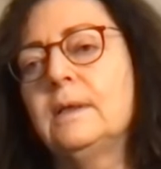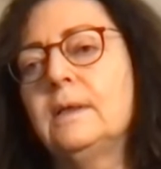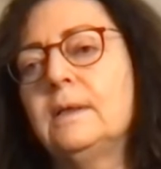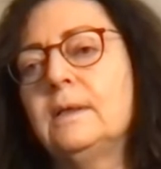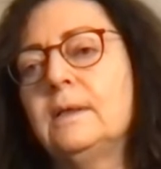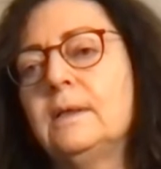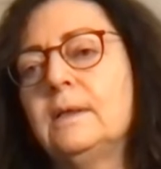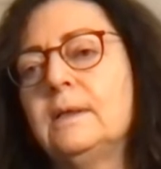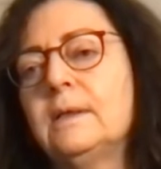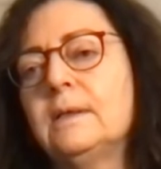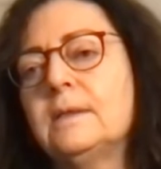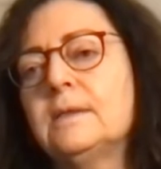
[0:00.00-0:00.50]

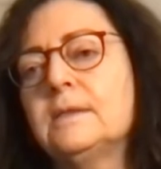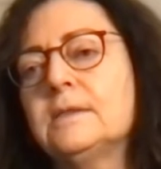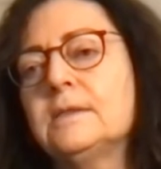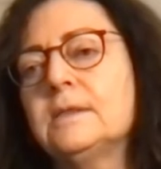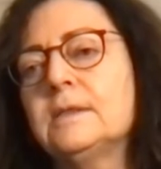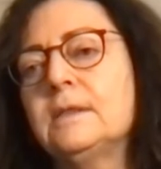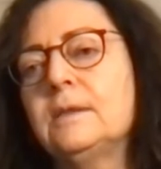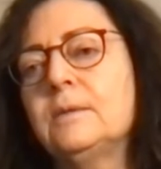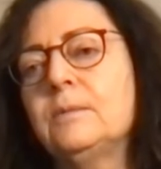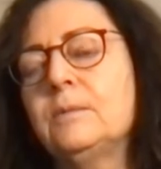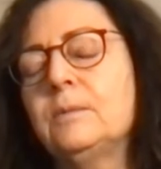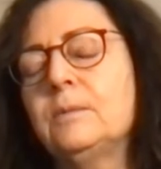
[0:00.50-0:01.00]
And I
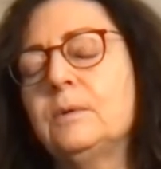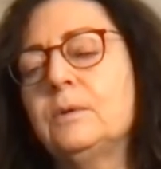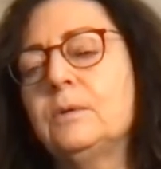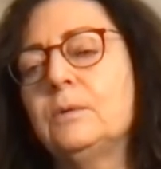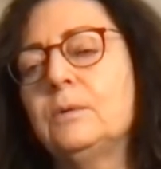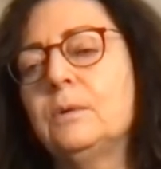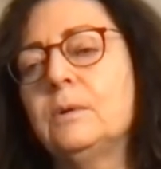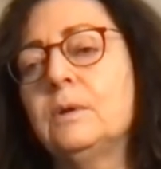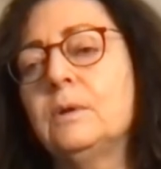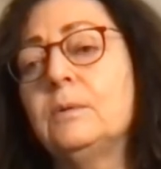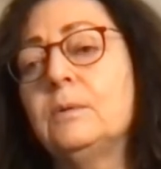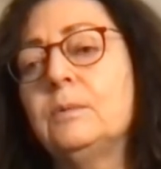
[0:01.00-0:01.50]
think what
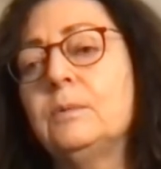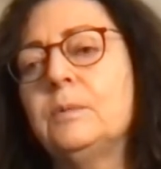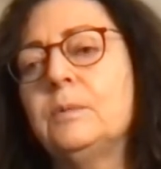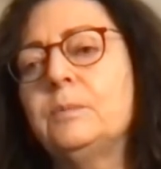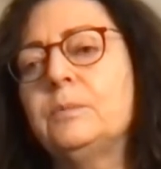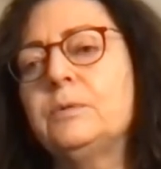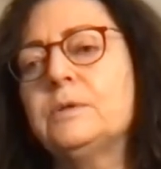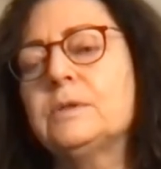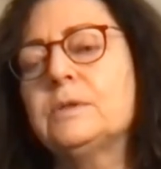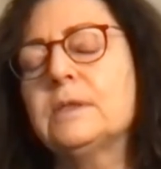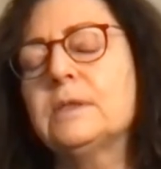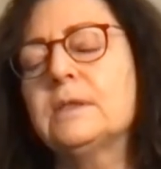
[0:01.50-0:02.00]
Nora will
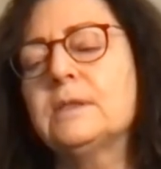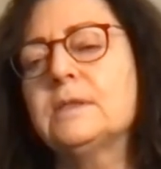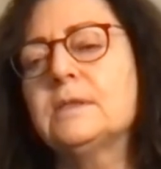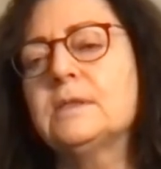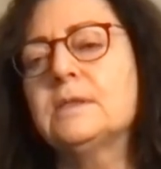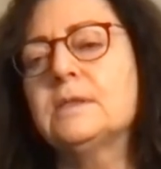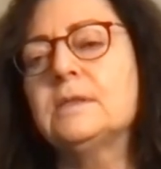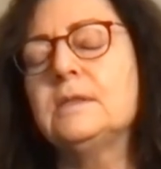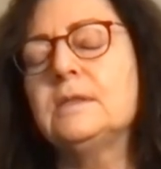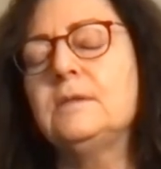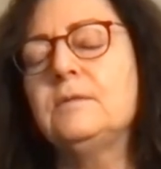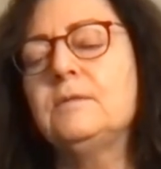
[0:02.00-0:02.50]
present
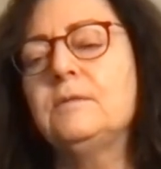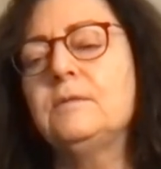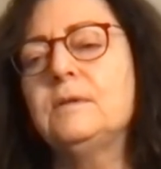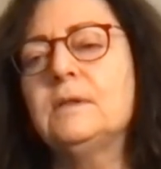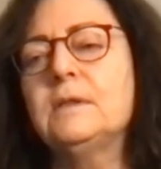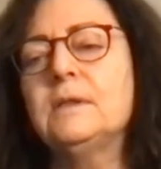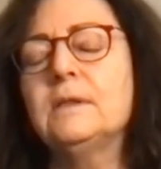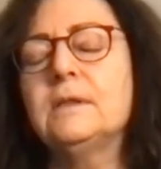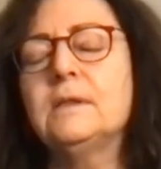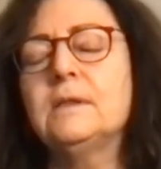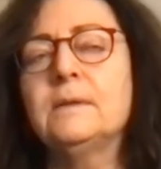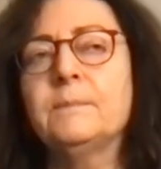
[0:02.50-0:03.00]
this
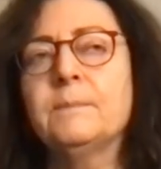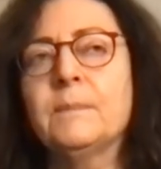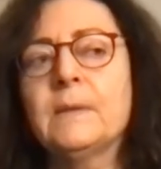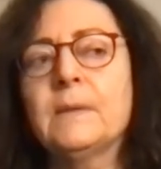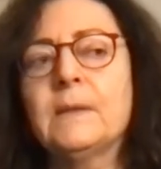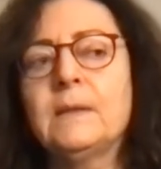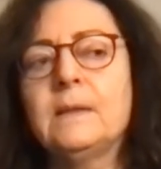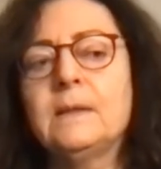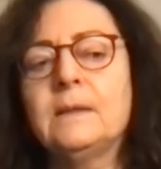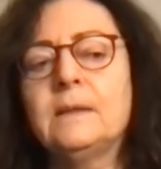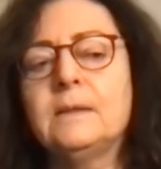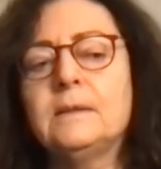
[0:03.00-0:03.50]
evening
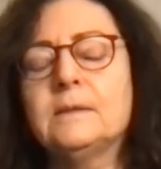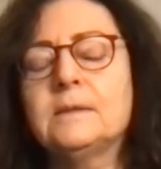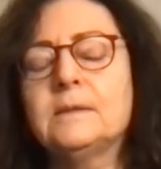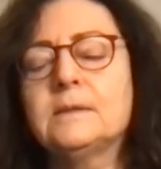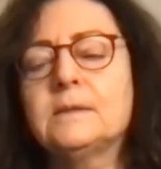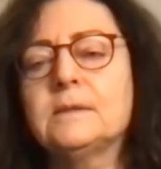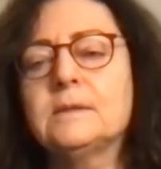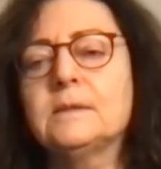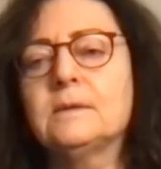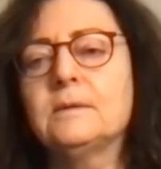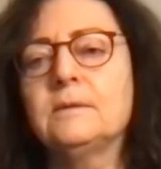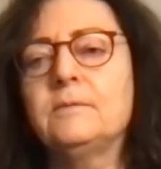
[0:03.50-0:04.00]

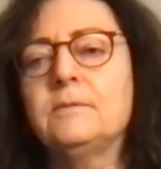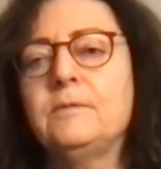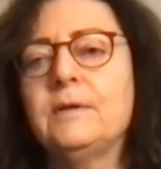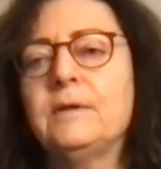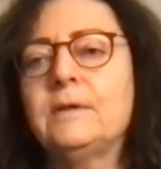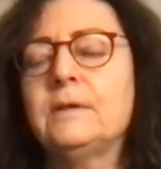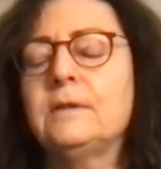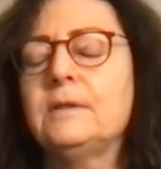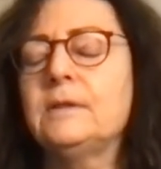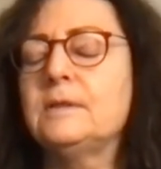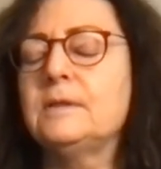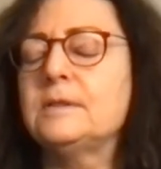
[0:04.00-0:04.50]
is a
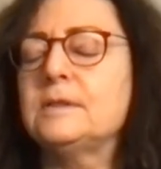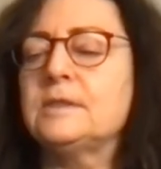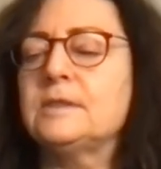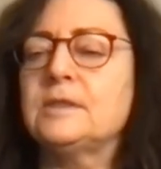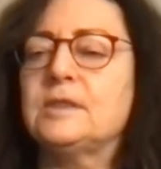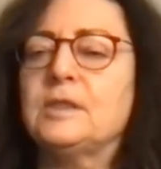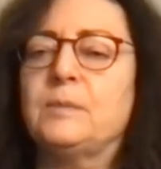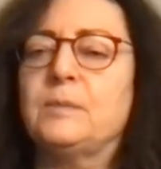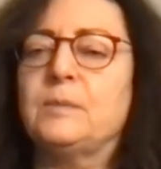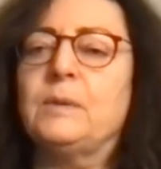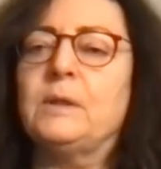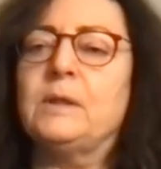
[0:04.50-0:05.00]
very
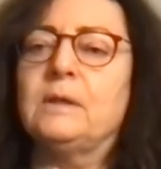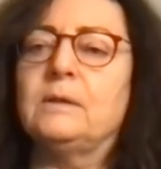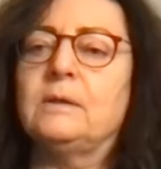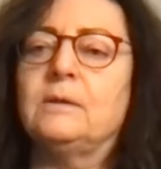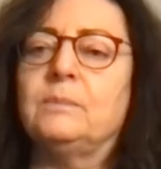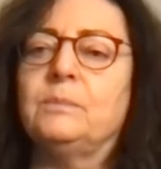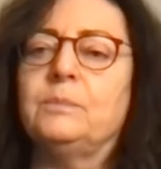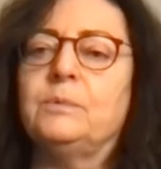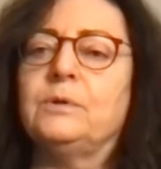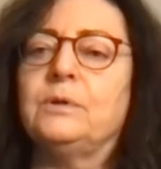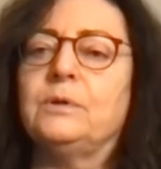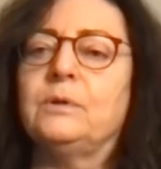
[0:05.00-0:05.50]

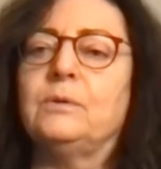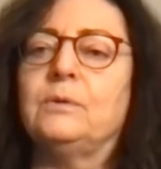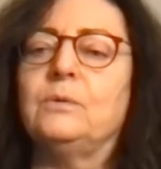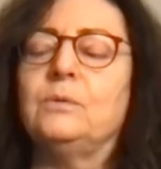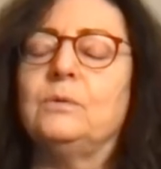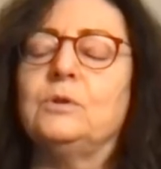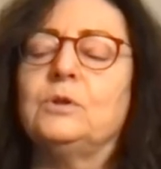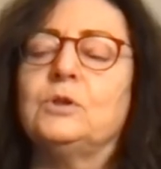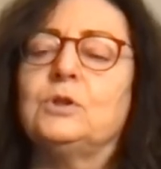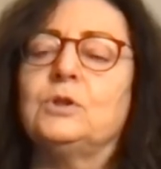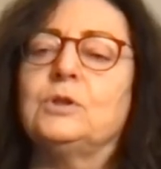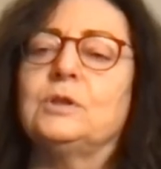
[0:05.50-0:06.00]
similar
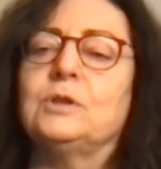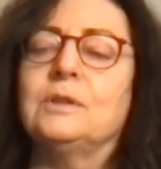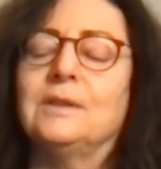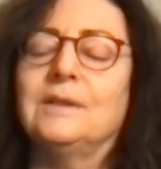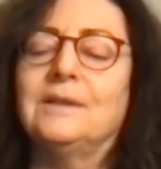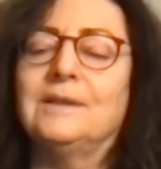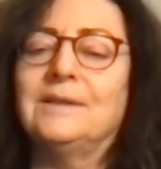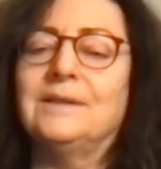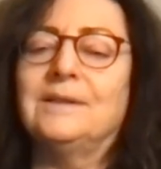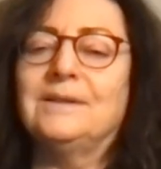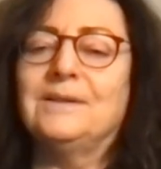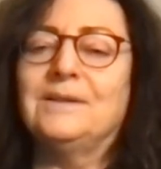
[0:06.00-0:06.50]
approach
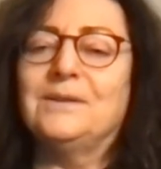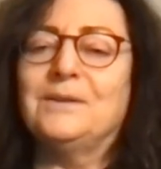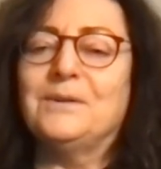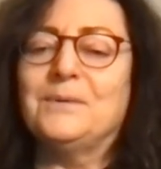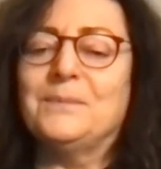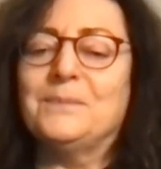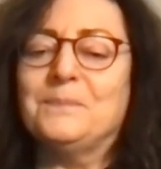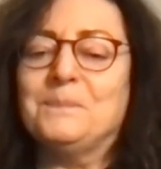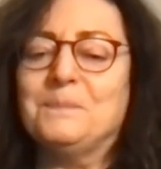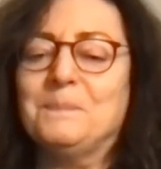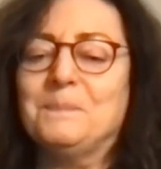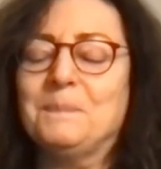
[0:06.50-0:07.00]

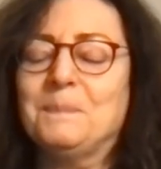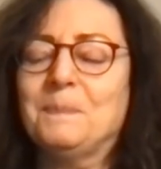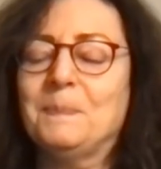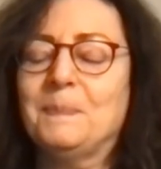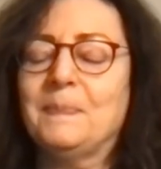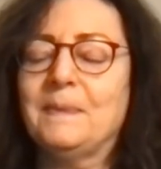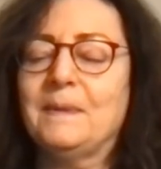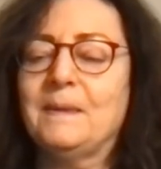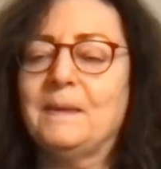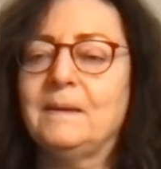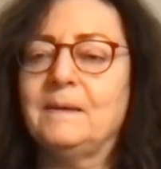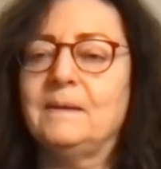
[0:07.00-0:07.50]
um,
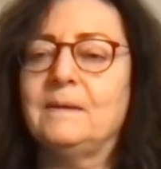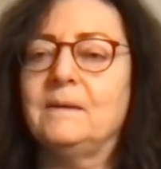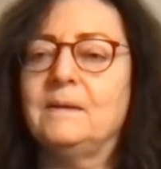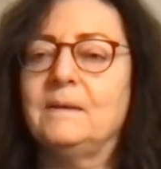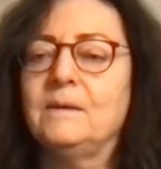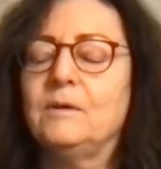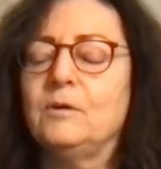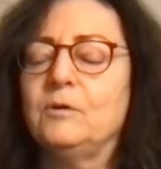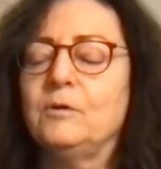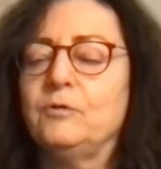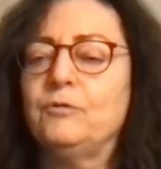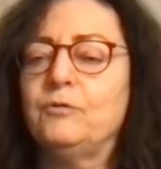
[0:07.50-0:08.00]

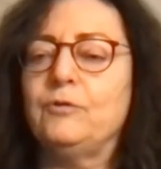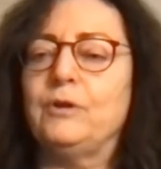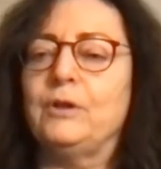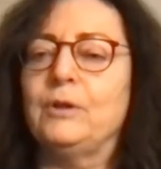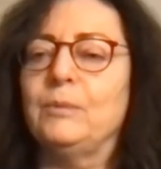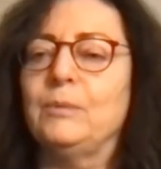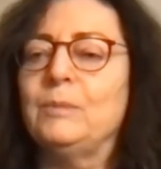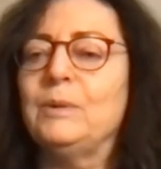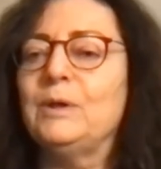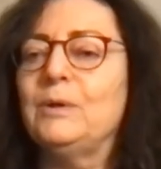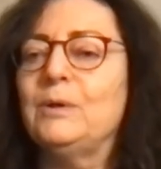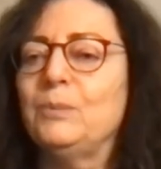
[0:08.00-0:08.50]
in a
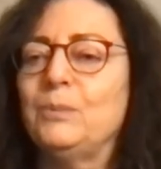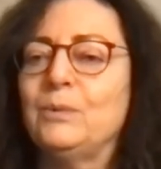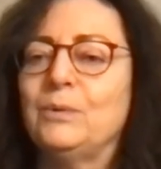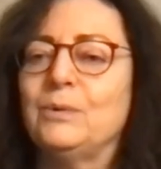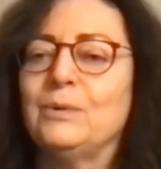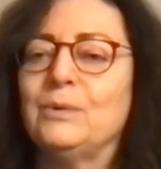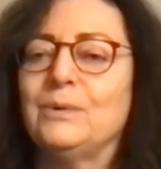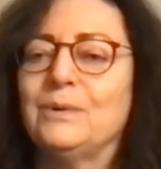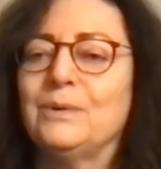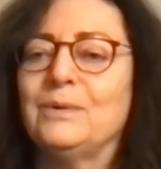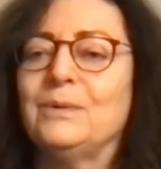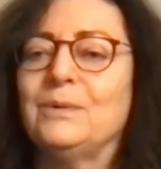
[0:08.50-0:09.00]
filmic
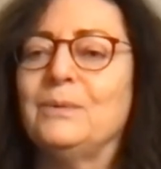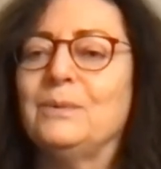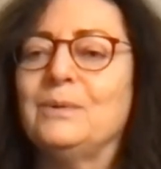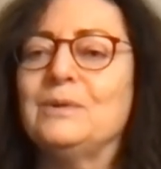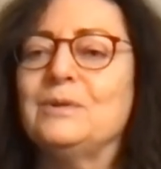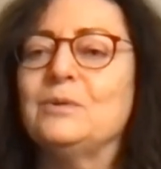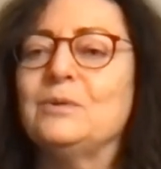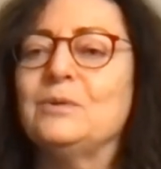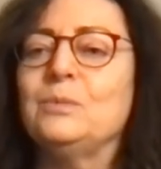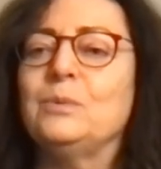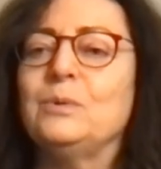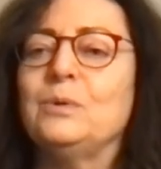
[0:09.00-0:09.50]
work or
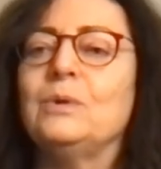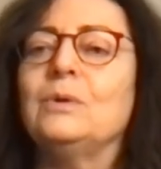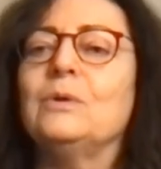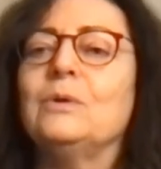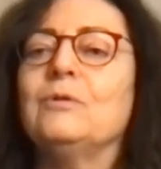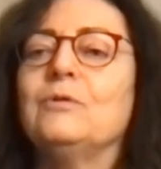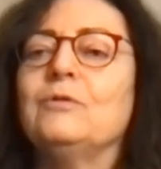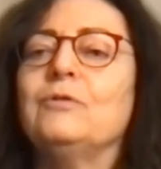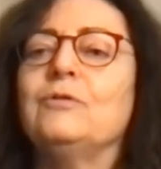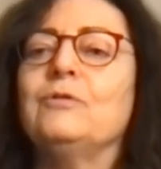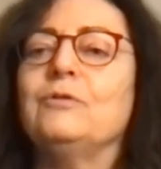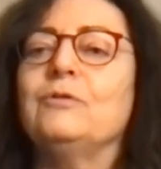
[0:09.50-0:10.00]
in the work
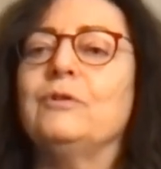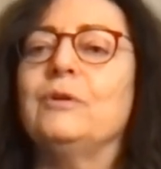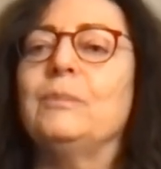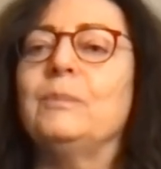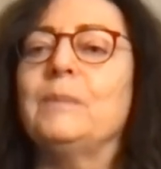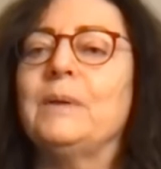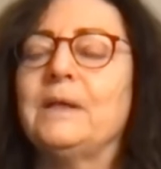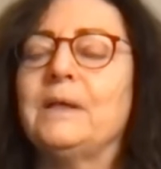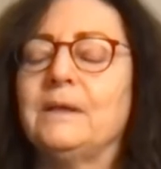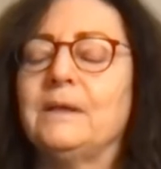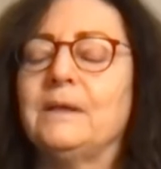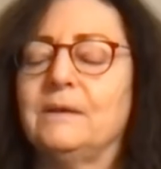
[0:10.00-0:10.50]
of a
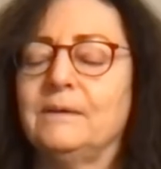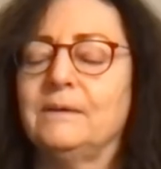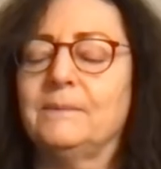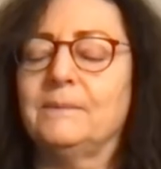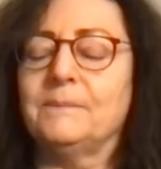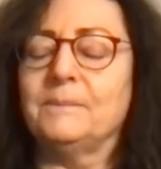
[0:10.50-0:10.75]
filmmaker